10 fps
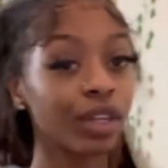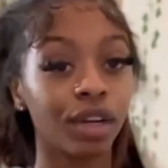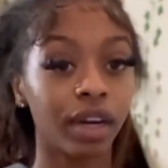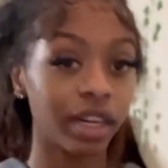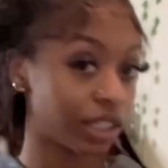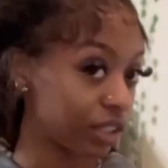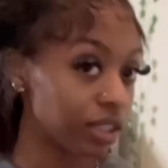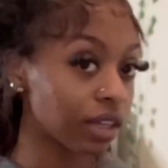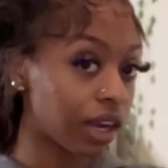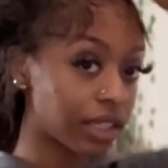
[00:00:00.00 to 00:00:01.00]
you already
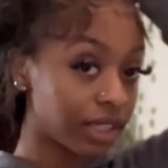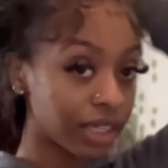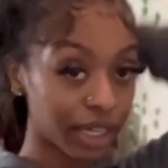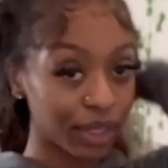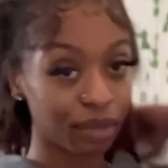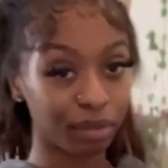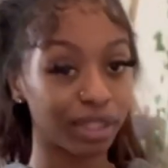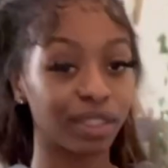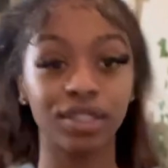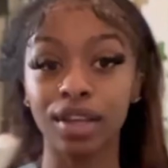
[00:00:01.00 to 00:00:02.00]
just saw i took it out the
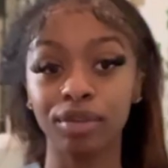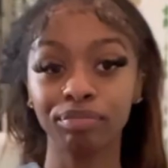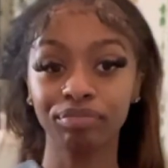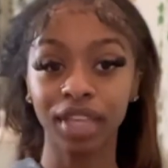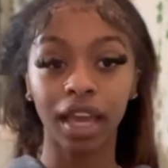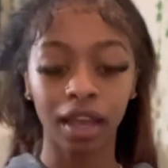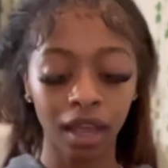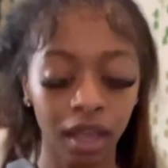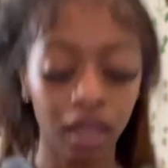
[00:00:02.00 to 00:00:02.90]
bun so yeah